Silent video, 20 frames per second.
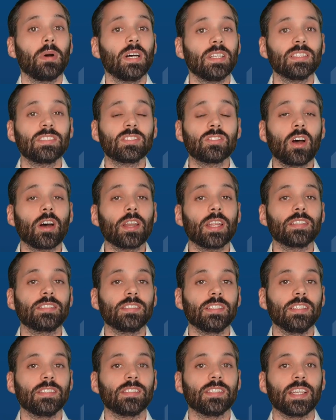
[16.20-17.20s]
But it's not as
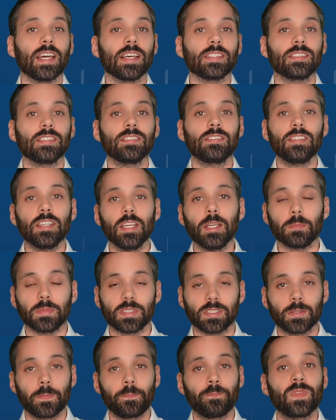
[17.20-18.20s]
easy as it
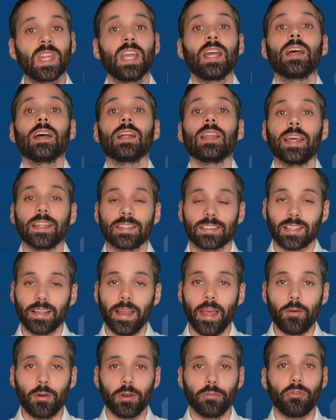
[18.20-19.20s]
seems. Let's
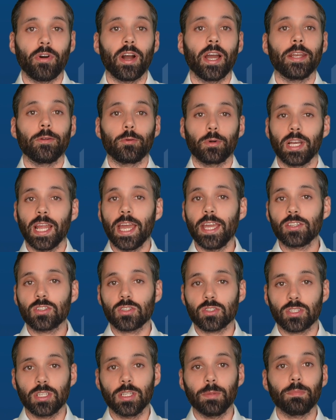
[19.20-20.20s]
clarify the
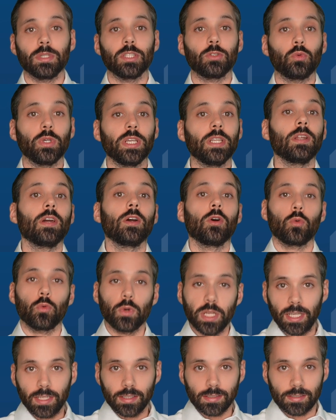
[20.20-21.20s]
relationship between
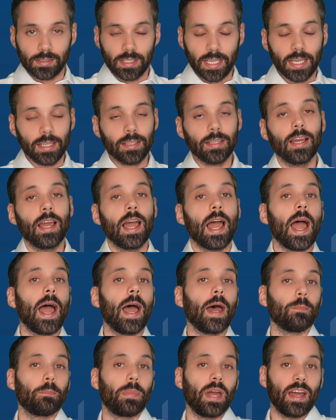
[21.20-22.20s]
real estate
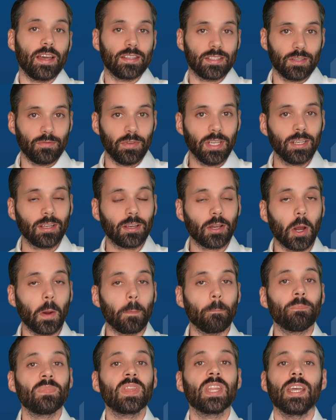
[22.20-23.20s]
and passive
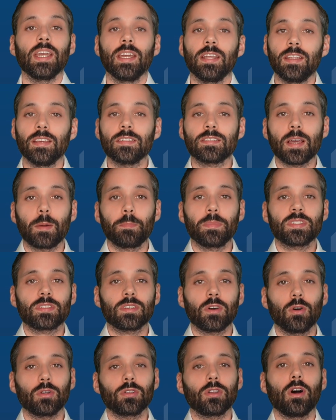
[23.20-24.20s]
income in this
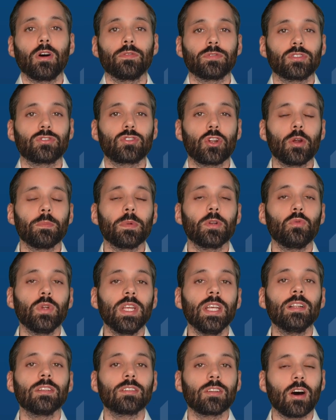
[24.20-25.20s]
episode of the
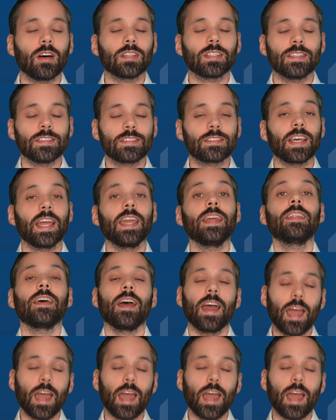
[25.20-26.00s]
GermanReal.Estate